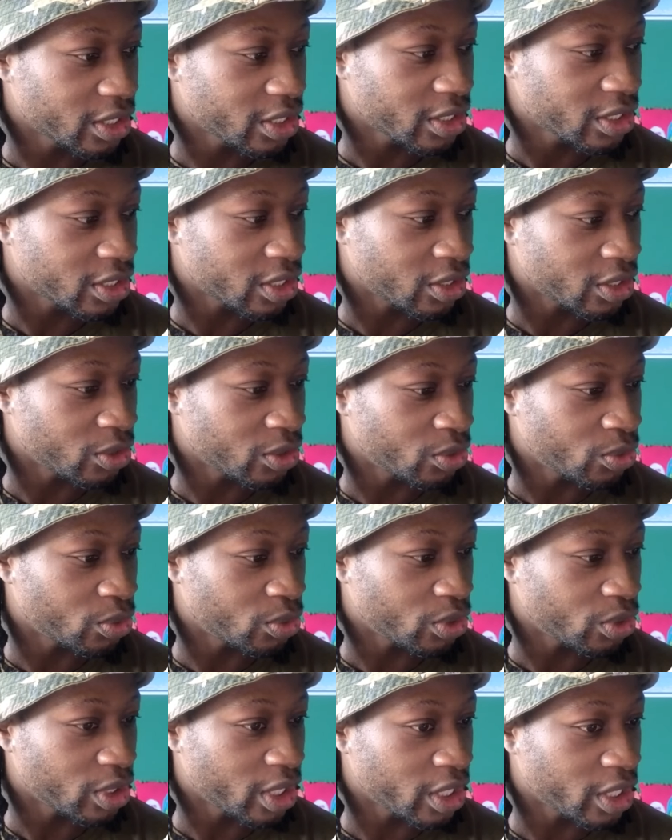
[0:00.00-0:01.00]

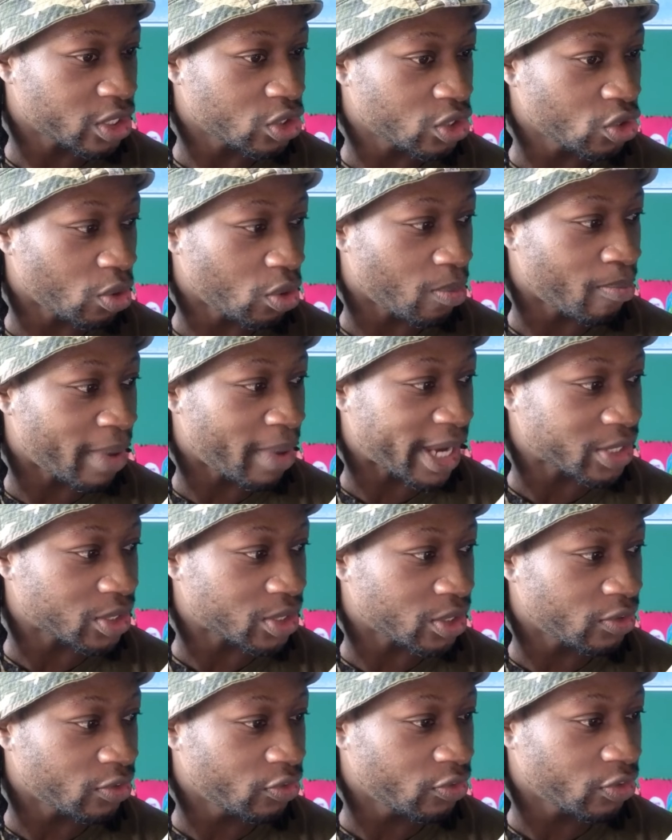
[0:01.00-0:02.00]
So it's not
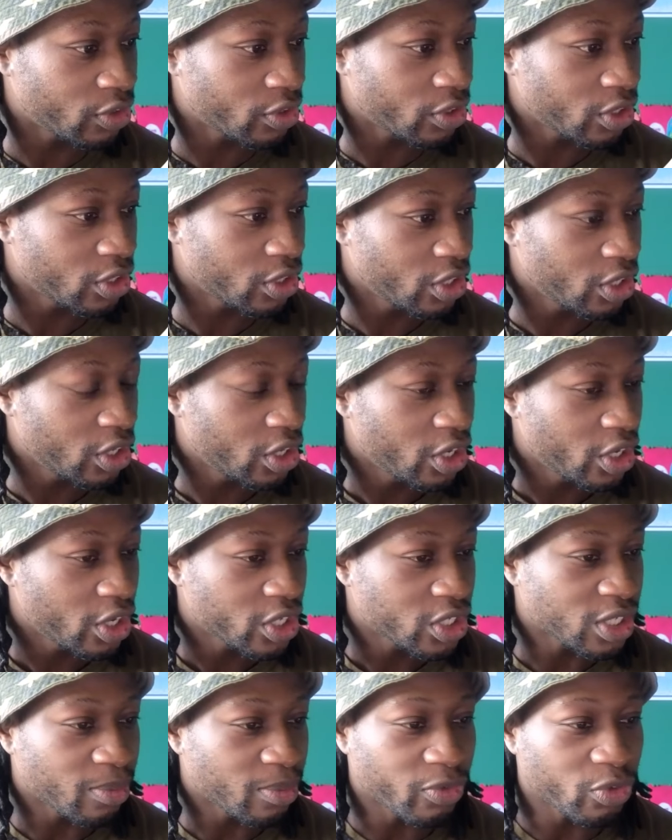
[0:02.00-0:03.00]
massive.
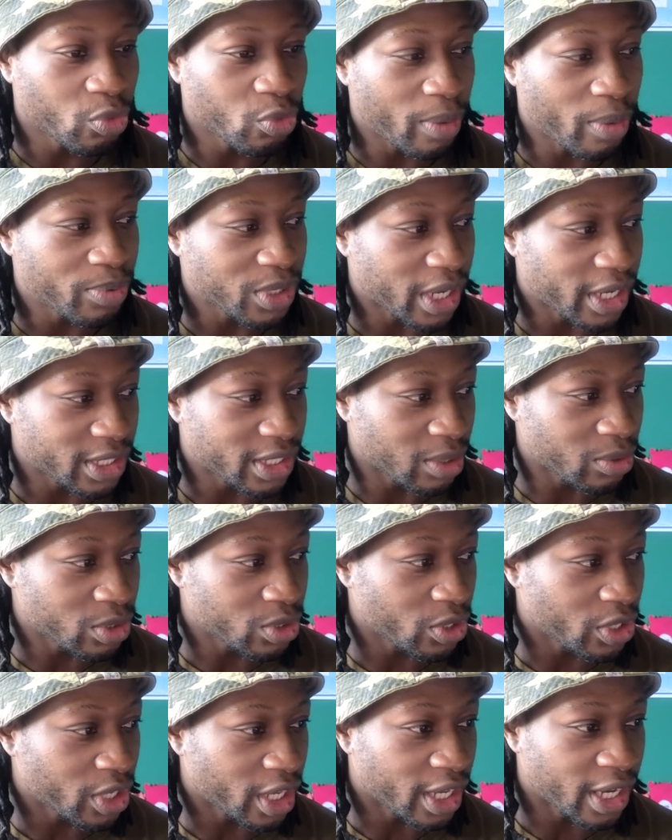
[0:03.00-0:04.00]
Some of the websites I was
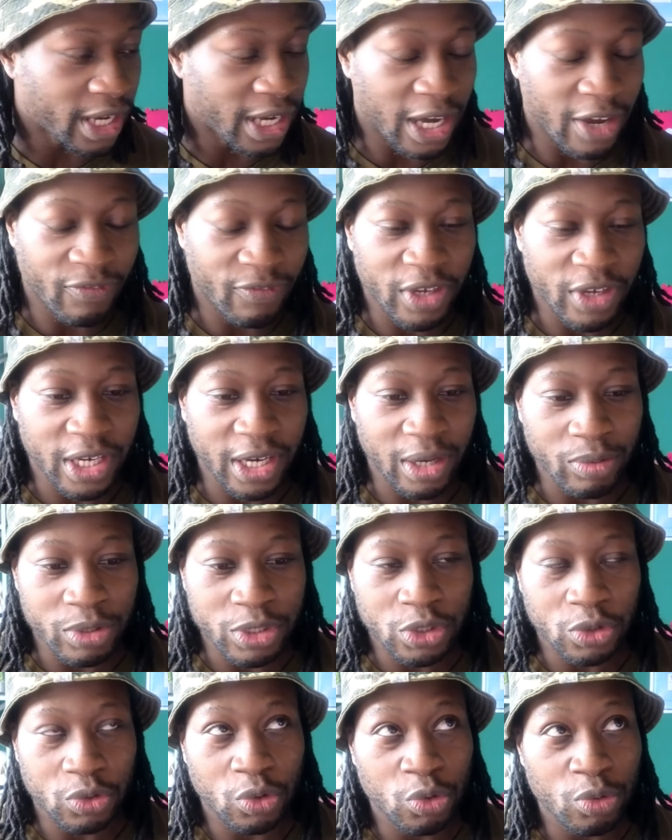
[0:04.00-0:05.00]
looking at, I think I
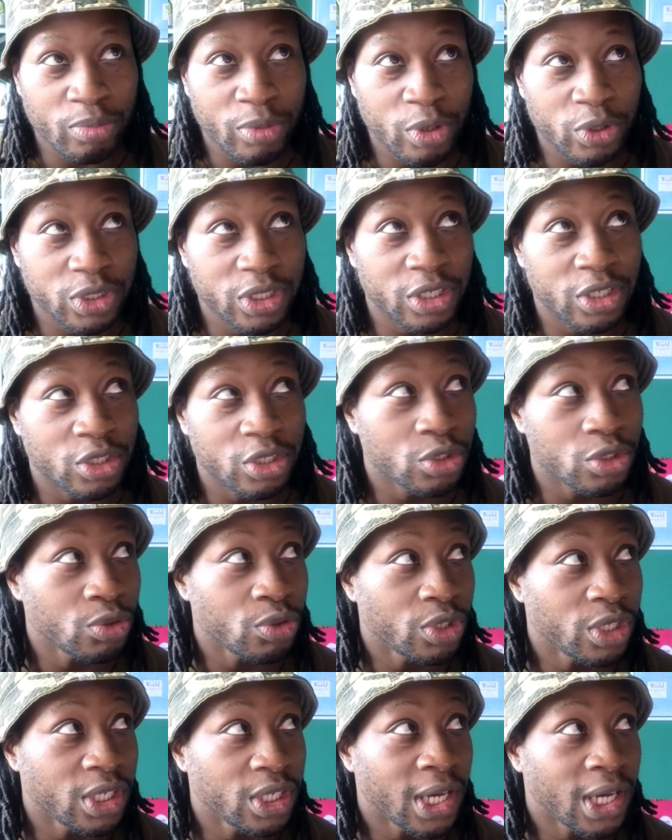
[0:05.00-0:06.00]
was almost going to do
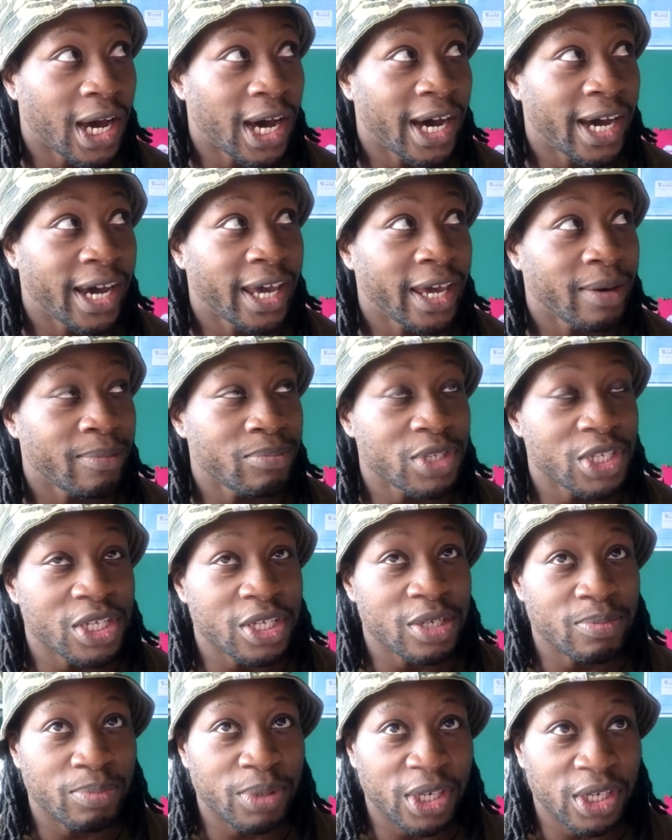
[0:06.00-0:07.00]
the
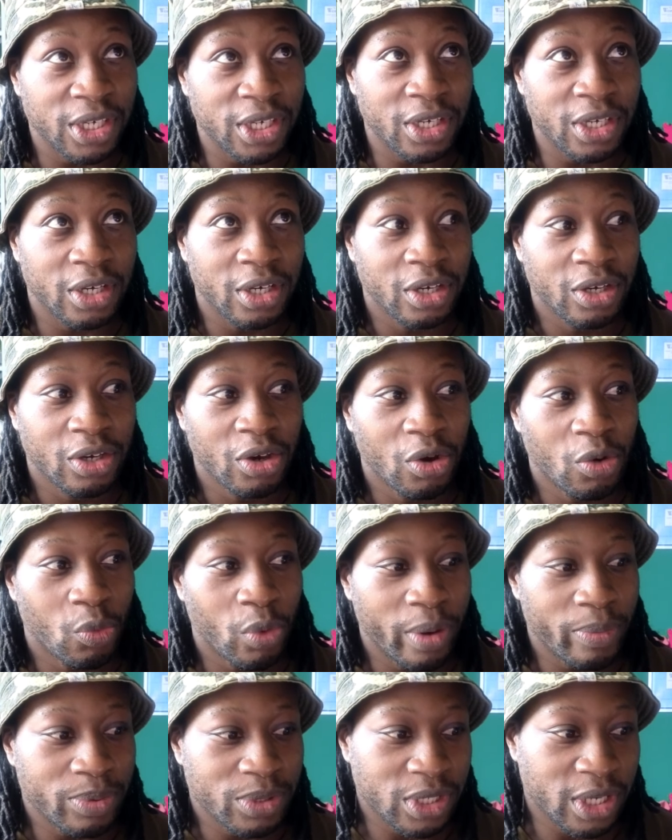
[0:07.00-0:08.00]
IMDb
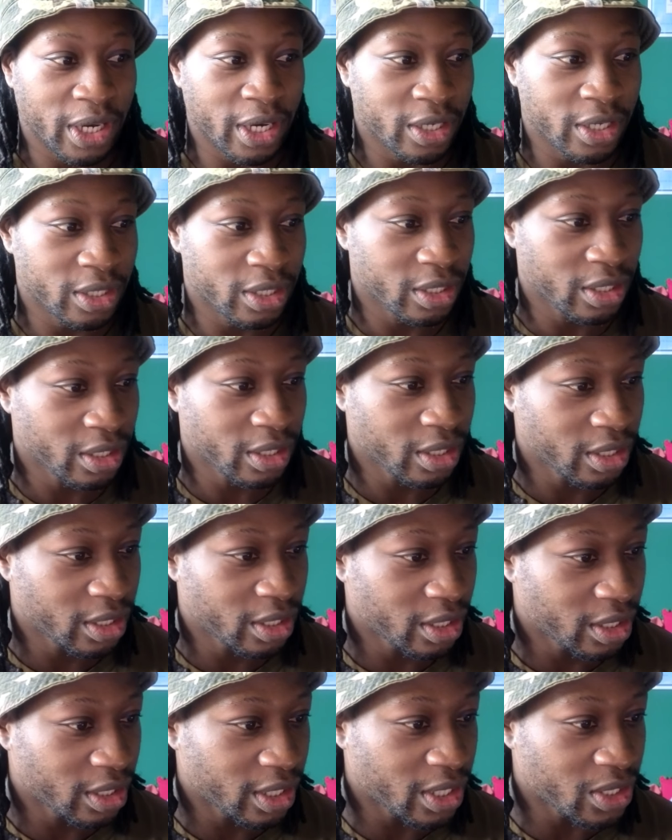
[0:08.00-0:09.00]
website.
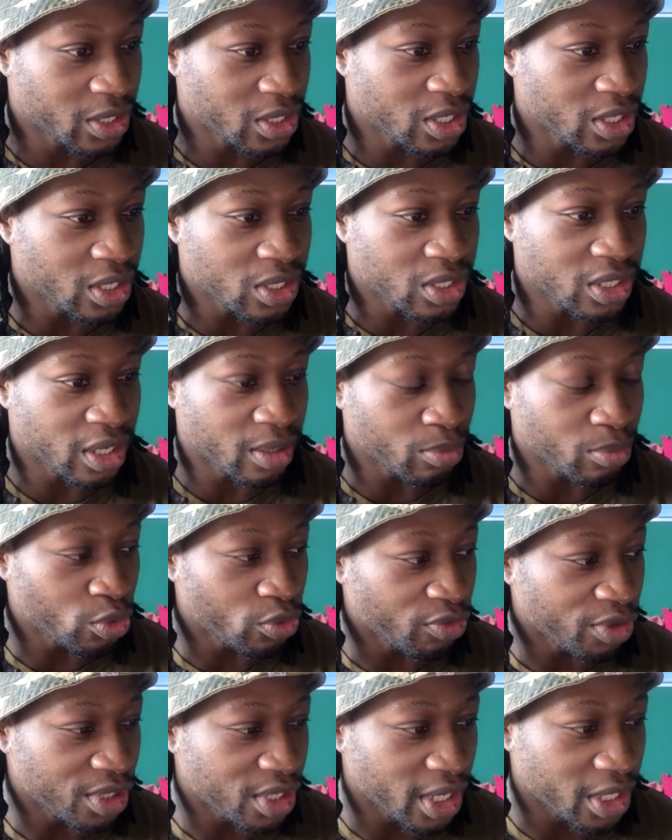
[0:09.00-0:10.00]
That's the Internet
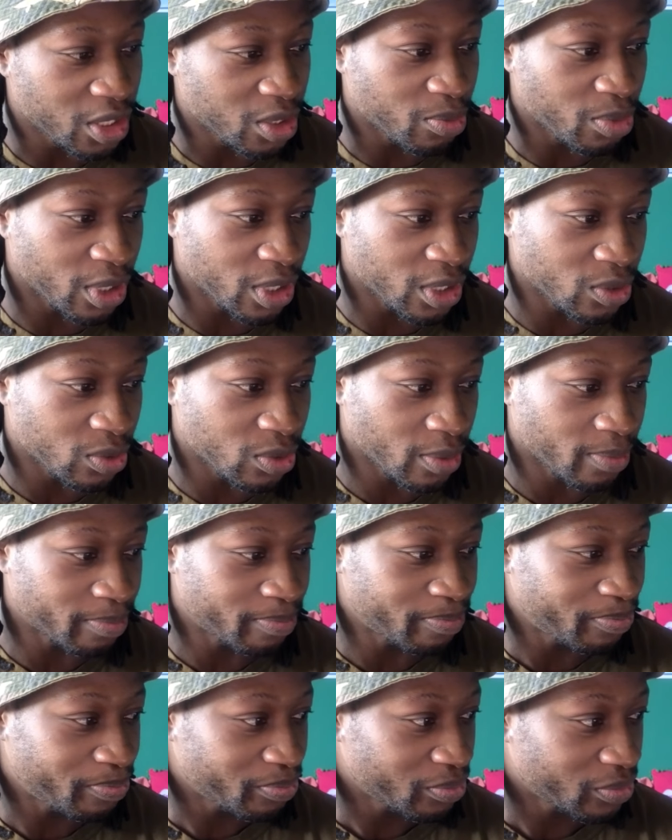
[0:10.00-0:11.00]
Movie Database
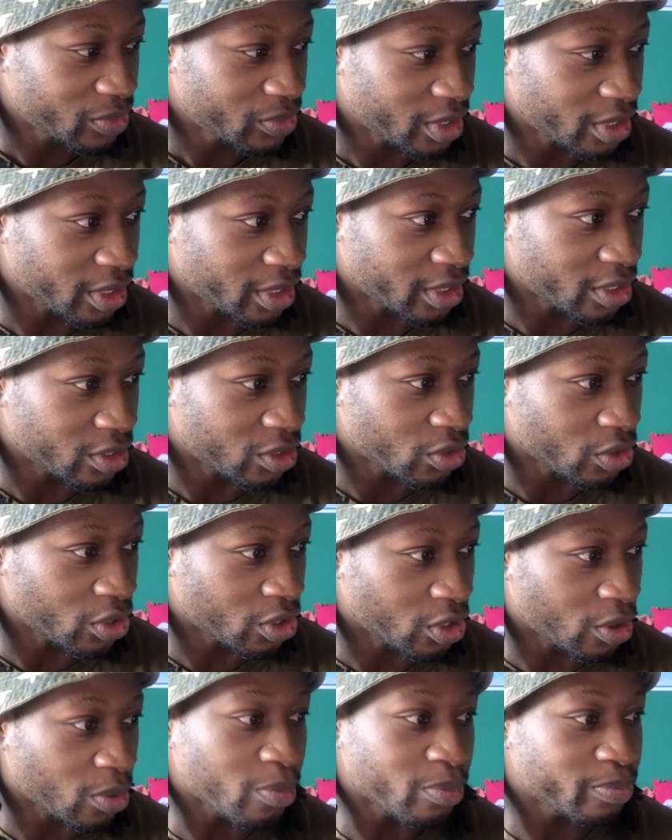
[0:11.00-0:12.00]

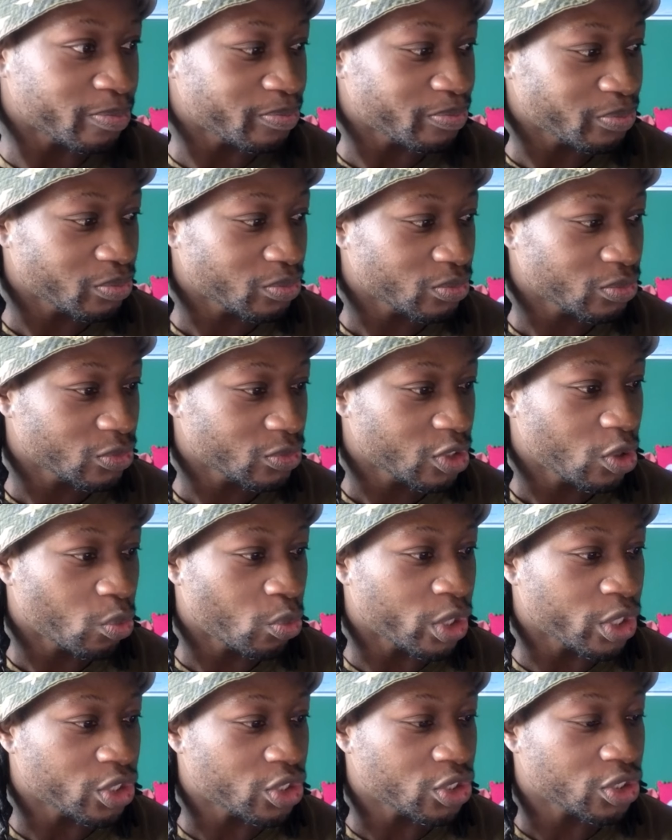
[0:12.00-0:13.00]
.com,
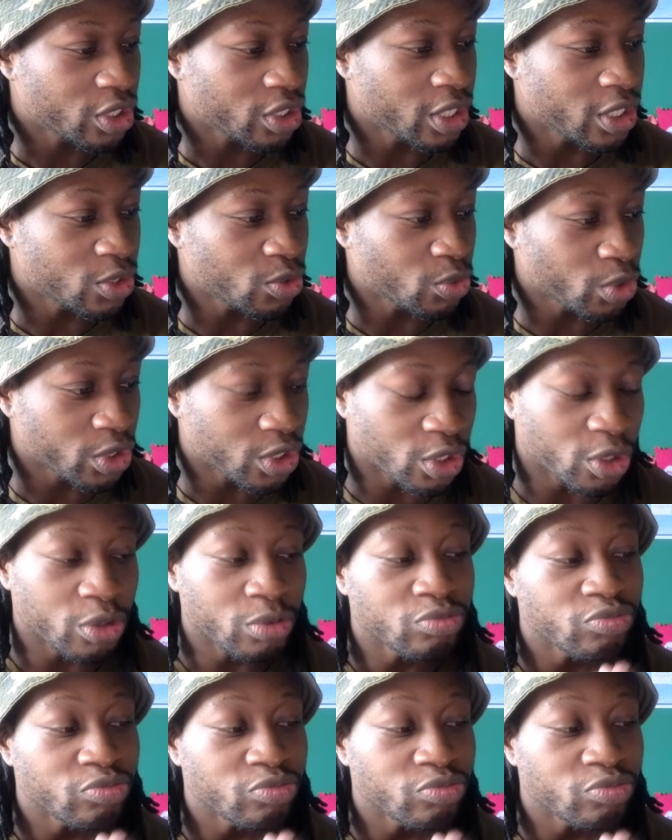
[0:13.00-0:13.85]
which is also